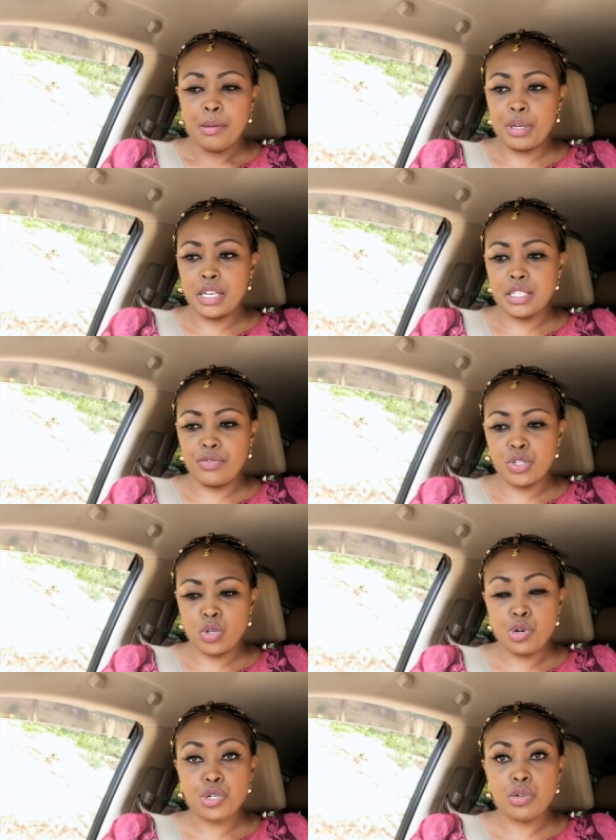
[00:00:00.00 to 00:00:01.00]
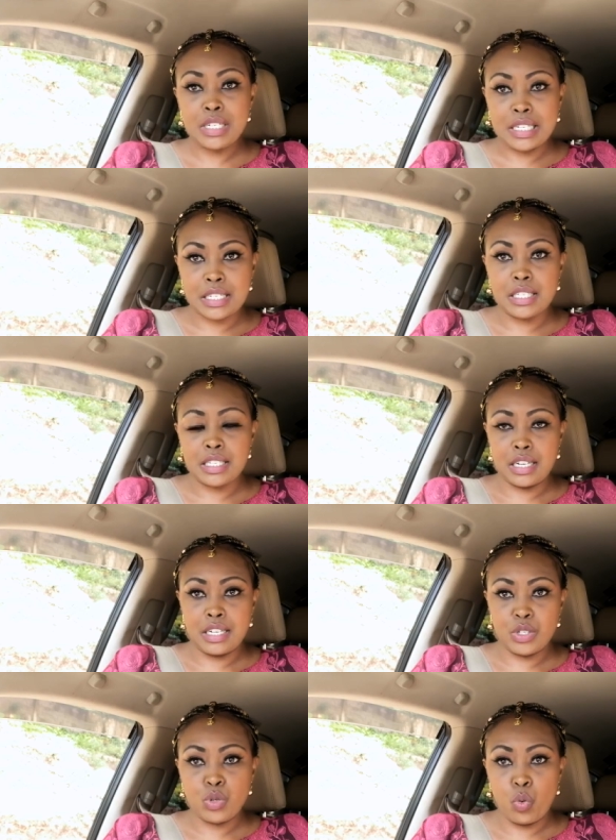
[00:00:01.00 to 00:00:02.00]
Because if social
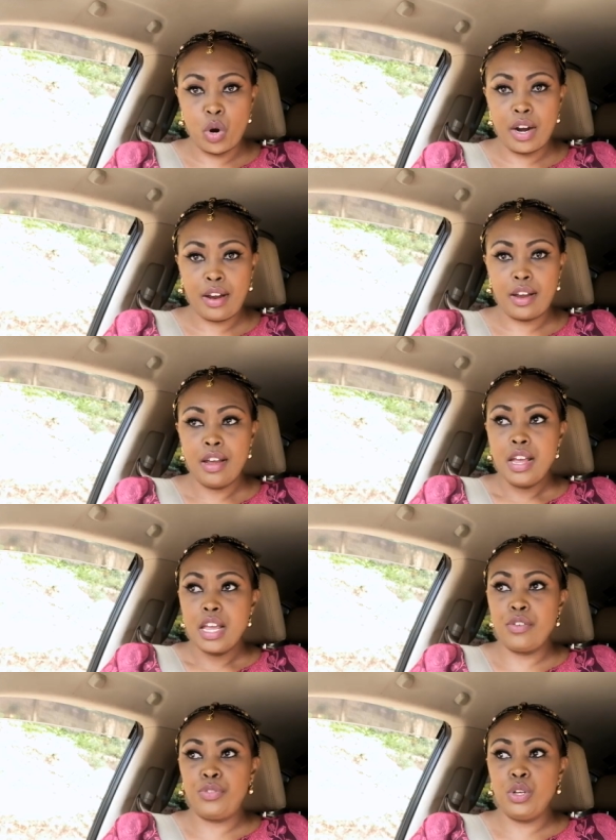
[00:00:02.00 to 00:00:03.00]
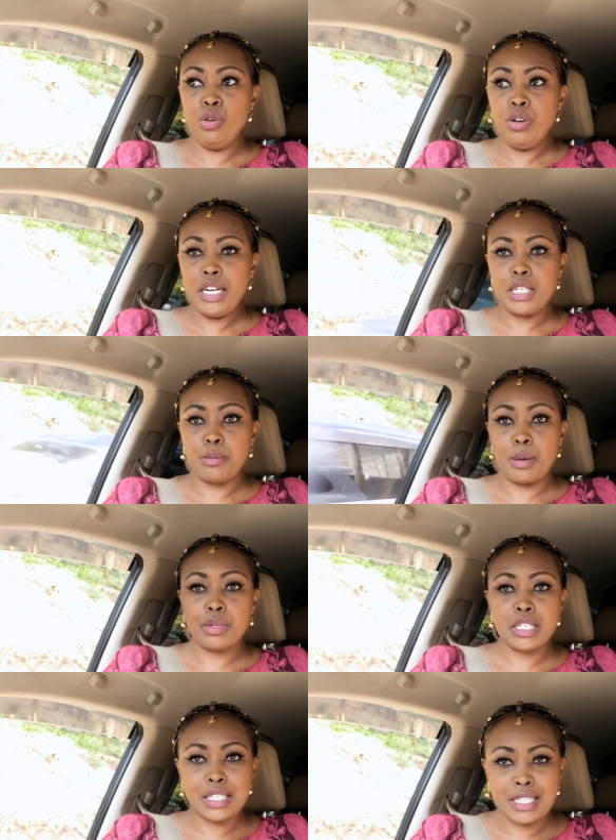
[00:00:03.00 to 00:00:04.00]
distancing is to work, if you need to be
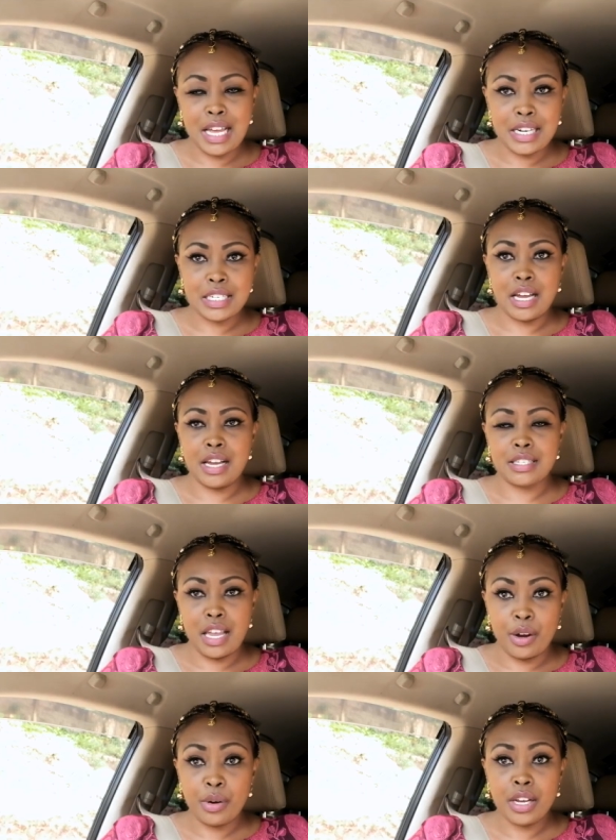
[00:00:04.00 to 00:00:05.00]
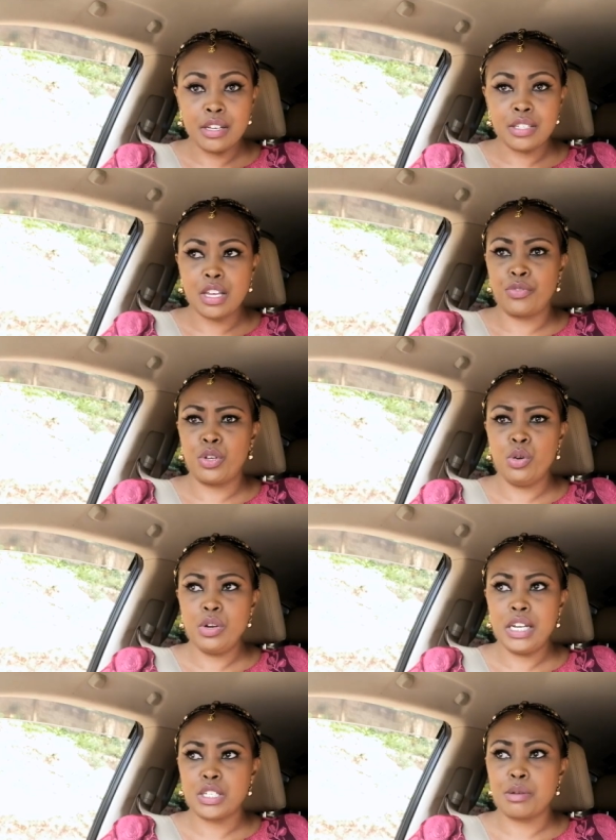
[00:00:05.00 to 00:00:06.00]
able to sanitize areas, if
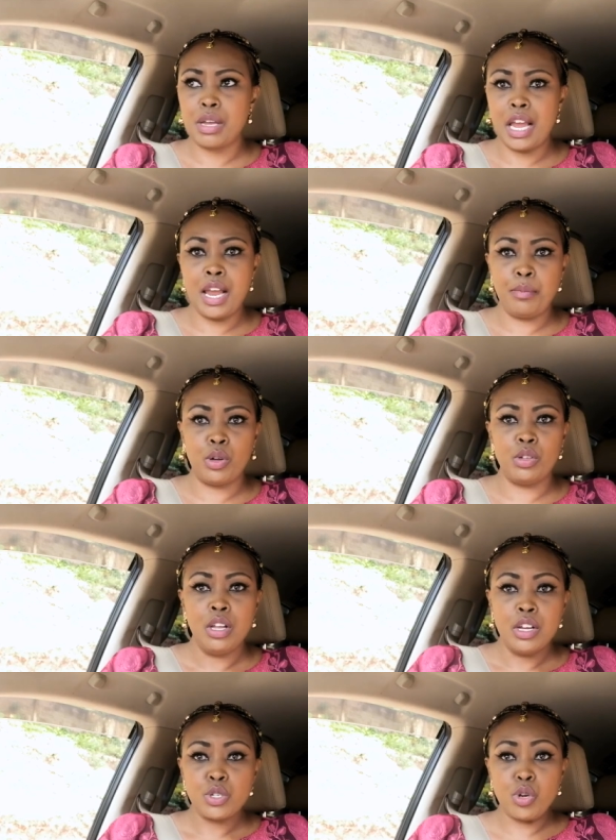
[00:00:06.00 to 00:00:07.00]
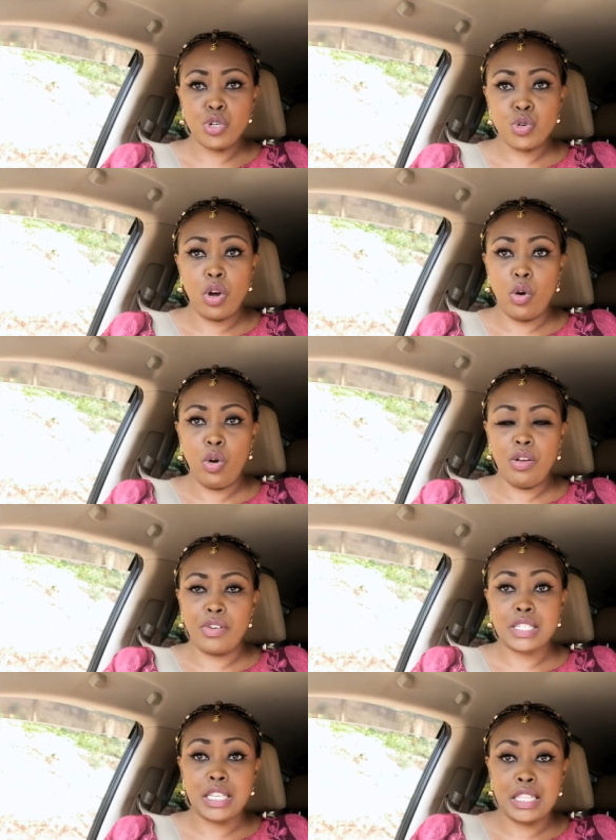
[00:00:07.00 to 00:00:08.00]
you need to be able to assure all of
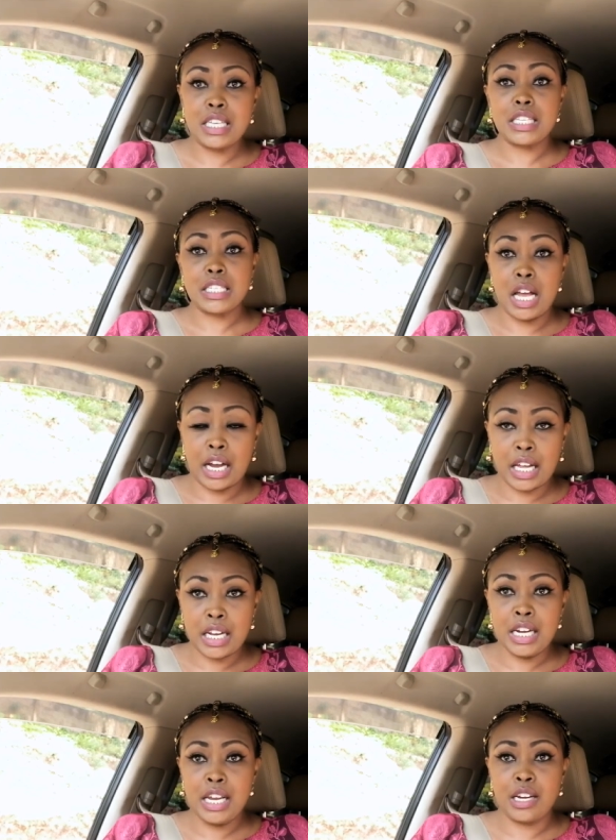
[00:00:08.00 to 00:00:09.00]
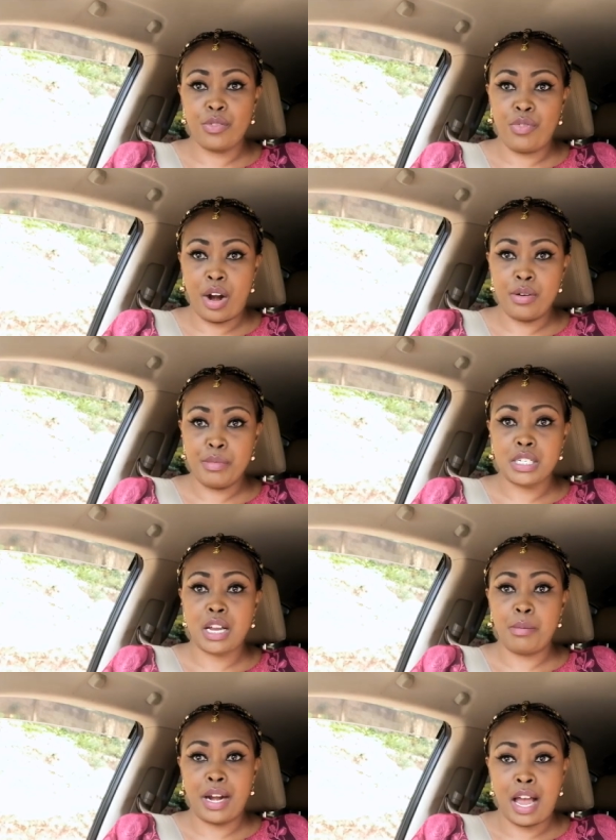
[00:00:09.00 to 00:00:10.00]
us that this is a clean environment,
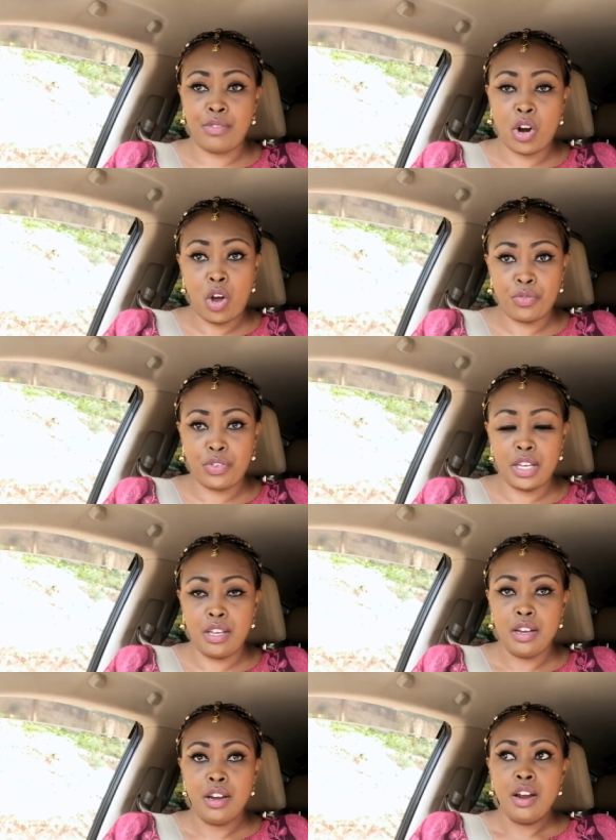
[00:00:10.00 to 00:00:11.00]
come and have a coffee,